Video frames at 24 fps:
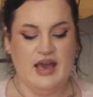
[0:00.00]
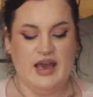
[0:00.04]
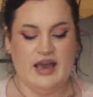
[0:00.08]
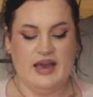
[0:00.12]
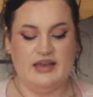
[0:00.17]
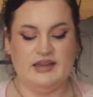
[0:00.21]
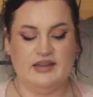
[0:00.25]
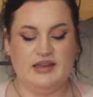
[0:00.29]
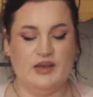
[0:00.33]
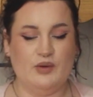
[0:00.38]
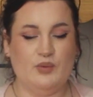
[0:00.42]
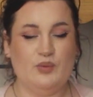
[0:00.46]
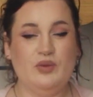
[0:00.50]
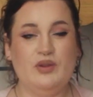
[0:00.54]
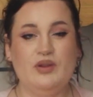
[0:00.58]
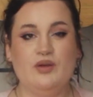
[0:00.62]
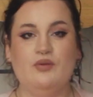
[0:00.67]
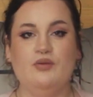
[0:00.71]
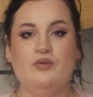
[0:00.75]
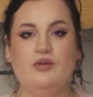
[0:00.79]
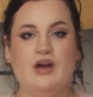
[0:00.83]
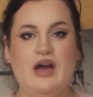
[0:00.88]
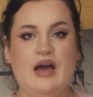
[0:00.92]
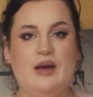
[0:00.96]
and like really
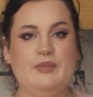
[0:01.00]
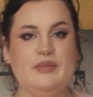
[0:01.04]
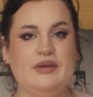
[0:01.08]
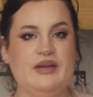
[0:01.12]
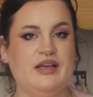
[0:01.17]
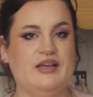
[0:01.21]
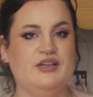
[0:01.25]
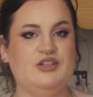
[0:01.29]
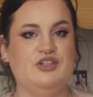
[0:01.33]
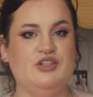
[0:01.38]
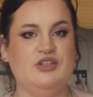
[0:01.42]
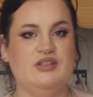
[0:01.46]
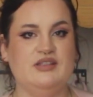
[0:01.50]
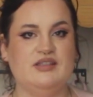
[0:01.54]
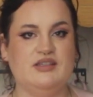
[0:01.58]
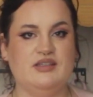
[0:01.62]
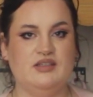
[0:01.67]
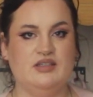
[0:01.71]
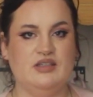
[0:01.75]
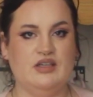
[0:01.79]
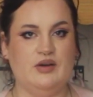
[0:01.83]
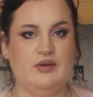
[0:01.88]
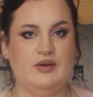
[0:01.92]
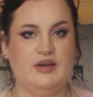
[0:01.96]
cool combinations
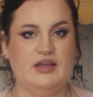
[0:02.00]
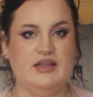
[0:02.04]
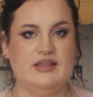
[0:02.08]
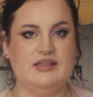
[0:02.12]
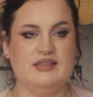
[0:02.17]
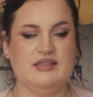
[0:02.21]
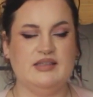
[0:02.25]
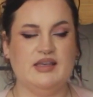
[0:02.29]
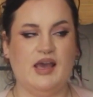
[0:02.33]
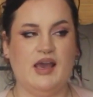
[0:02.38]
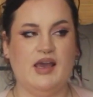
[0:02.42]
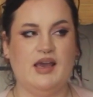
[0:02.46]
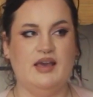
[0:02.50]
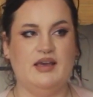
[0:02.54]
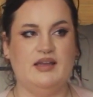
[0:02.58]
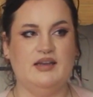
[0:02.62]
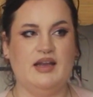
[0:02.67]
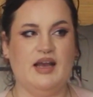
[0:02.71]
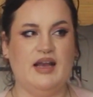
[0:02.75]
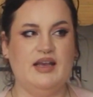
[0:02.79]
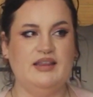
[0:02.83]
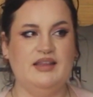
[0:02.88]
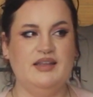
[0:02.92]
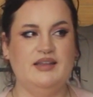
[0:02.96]
in donuts.
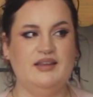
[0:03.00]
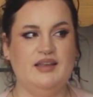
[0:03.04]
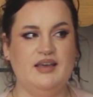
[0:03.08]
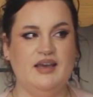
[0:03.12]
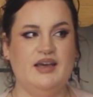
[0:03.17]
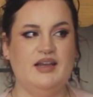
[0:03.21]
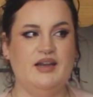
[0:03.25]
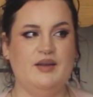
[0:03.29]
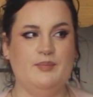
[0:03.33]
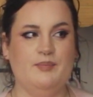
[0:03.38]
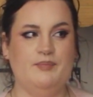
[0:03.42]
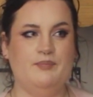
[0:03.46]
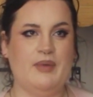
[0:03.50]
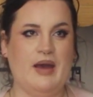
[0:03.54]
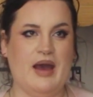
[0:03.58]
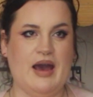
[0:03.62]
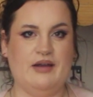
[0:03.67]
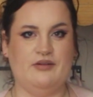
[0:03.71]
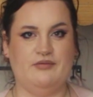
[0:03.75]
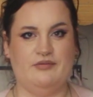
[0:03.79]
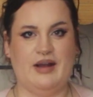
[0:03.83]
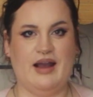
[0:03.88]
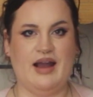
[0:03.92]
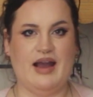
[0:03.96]
And I think they get a
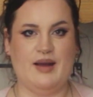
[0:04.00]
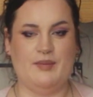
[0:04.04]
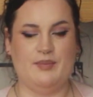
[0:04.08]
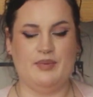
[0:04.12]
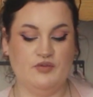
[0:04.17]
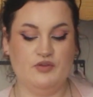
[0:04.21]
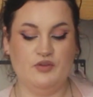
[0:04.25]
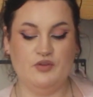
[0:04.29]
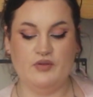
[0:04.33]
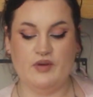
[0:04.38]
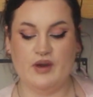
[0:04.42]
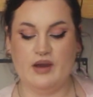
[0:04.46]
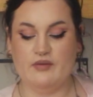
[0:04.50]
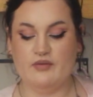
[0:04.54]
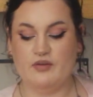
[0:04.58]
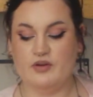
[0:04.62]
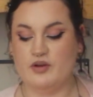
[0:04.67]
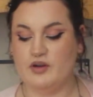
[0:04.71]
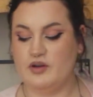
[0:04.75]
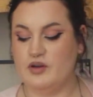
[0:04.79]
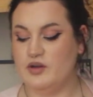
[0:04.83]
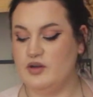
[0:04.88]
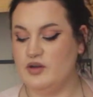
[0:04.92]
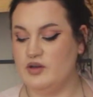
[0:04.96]
bad rap. If you've
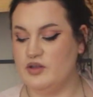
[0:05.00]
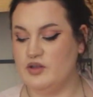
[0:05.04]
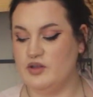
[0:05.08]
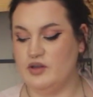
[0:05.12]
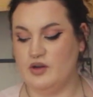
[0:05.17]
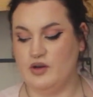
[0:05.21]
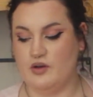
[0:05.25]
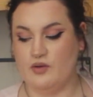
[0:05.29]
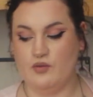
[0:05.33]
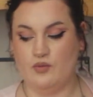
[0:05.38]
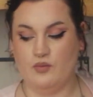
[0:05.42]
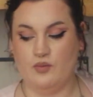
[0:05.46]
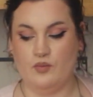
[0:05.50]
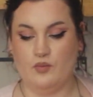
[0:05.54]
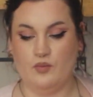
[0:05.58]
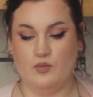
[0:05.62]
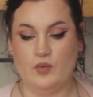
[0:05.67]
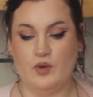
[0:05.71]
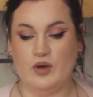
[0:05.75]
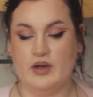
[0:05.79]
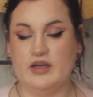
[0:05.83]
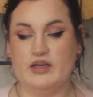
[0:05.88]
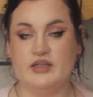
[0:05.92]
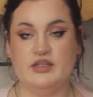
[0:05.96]
ever, you know,
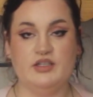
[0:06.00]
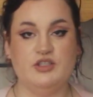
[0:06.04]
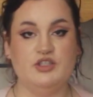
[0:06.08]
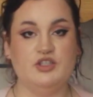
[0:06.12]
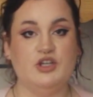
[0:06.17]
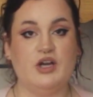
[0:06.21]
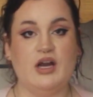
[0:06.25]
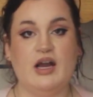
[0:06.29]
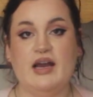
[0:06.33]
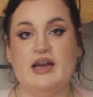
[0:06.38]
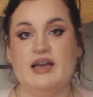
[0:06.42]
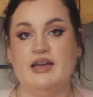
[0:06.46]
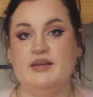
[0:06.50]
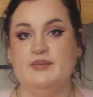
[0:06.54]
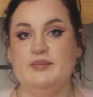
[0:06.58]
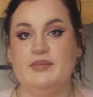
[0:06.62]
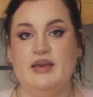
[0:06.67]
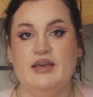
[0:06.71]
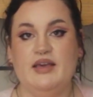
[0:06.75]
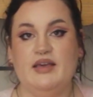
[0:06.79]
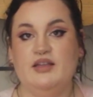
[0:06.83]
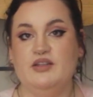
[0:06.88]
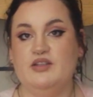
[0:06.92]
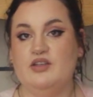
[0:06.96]
wanted to try
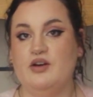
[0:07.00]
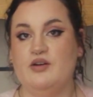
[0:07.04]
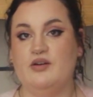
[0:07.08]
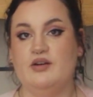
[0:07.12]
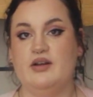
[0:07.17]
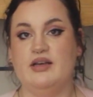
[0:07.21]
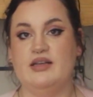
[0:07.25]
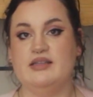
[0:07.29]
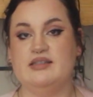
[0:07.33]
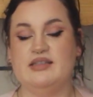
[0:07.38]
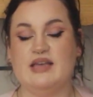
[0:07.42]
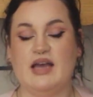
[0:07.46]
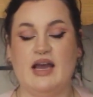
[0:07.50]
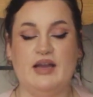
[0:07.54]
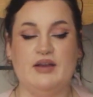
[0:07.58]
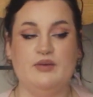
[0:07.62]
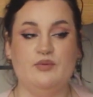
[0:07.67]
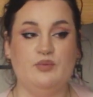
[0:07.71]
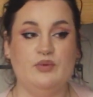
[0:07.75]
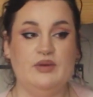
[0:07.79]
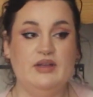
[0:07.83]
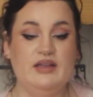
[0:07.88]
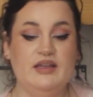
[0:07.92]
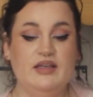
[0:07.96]
making donuts, I
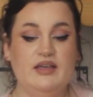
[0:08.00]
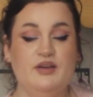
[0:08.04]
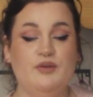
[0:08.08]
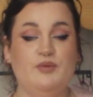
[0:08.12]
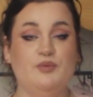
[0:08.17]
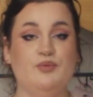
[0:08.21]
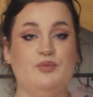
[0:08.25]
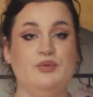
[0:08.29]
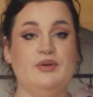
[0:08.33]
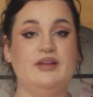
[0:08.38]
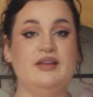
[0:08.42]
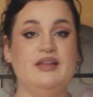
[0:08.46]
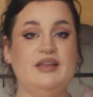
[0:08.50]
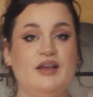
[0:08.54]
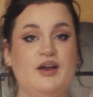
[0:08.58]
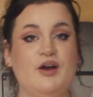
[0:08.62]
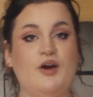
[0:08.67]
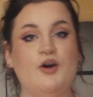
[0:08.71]
really, really